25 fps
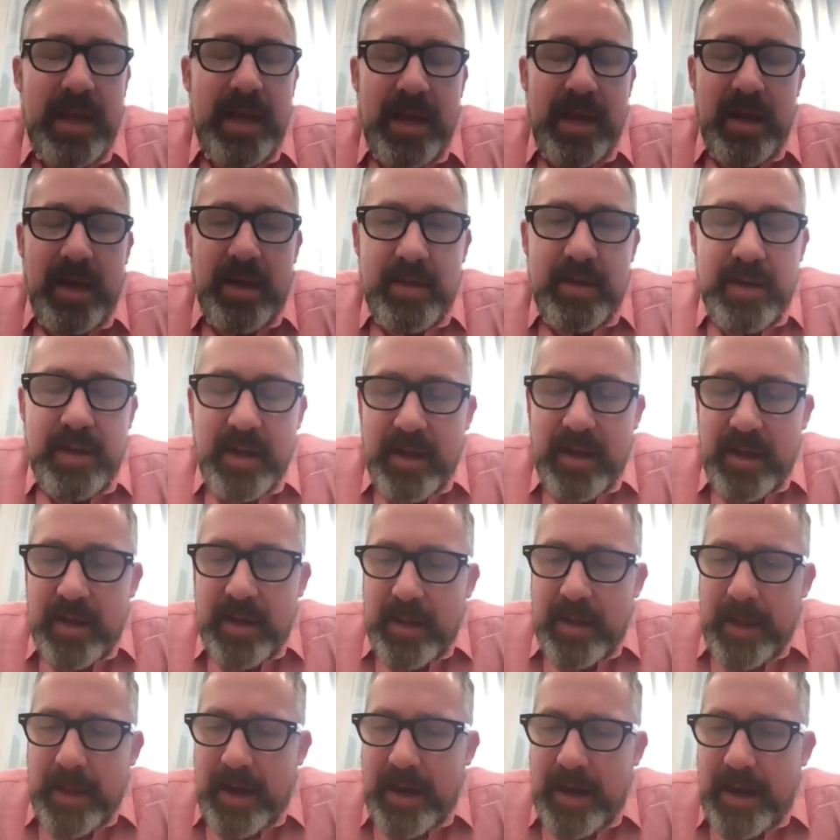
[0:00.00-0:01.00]
And,
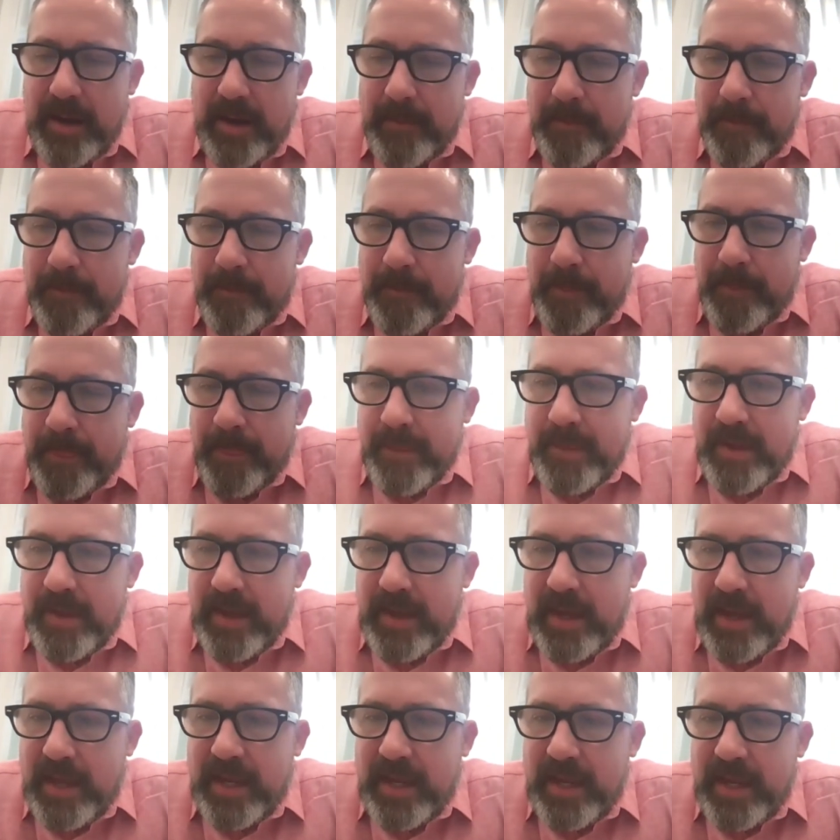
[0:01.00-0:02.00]
um,
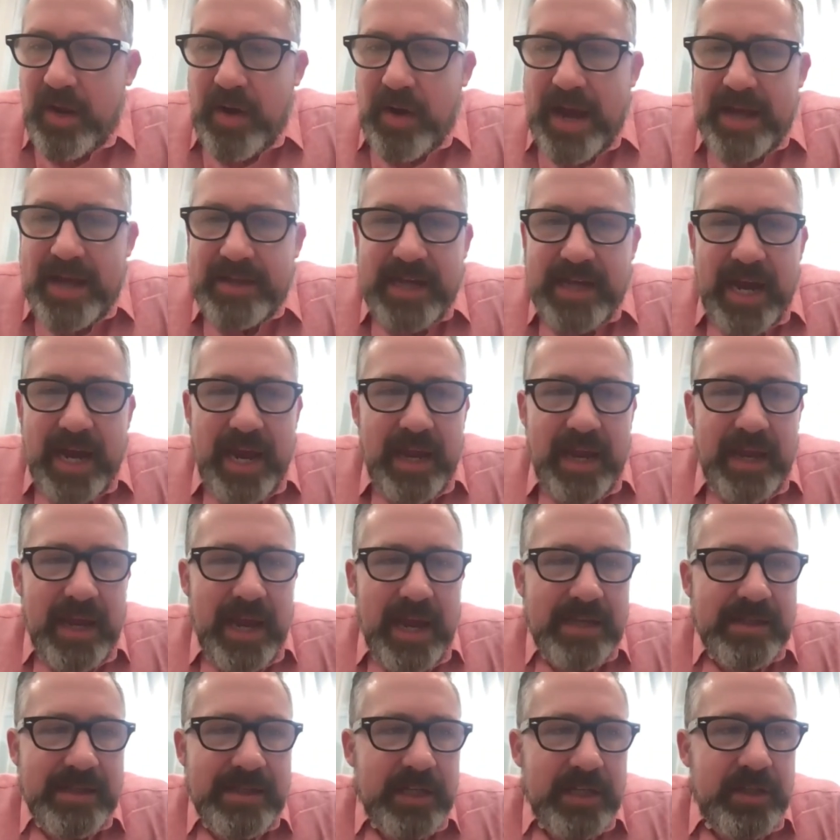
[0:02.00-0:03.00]
you know, as I,
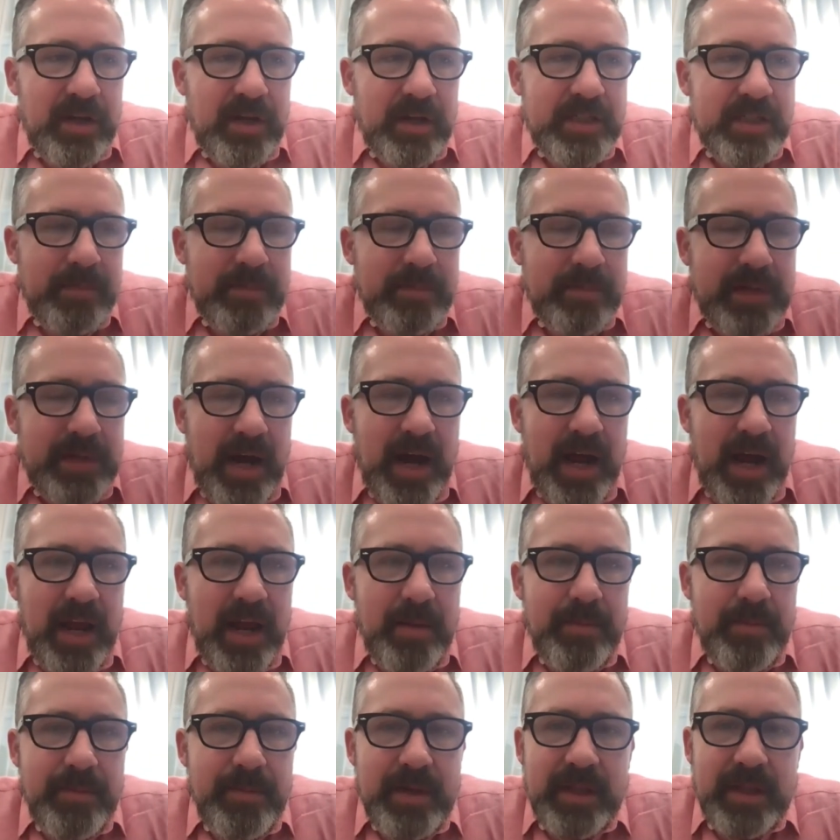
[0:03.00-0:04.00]
as I took some
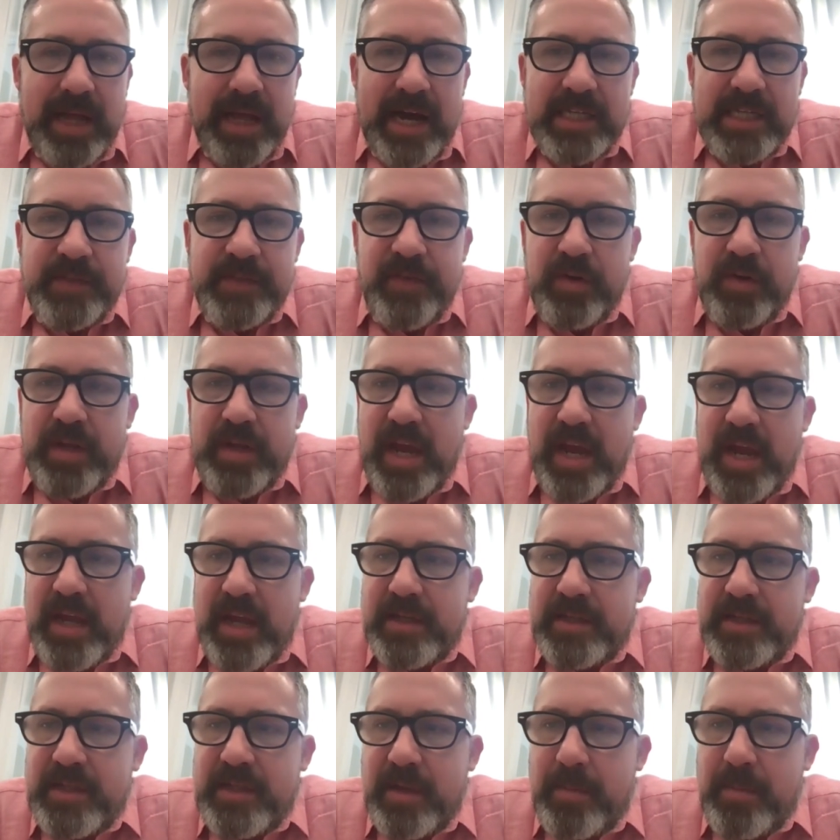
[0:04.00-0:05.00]
time the last few
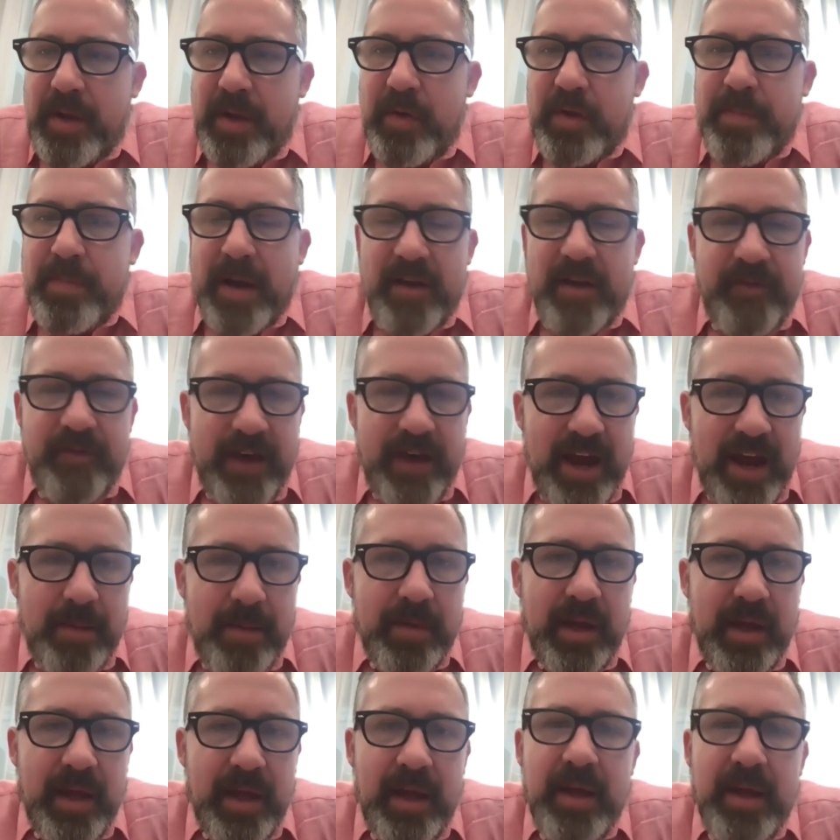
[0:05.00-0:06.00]
days to be with my
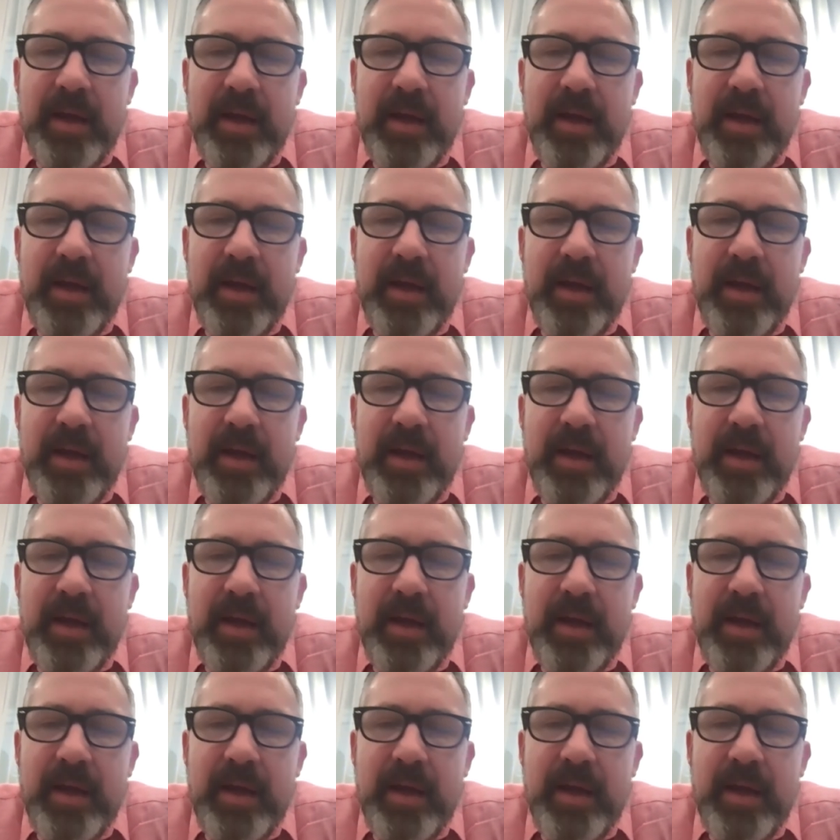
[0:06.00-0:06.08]
family,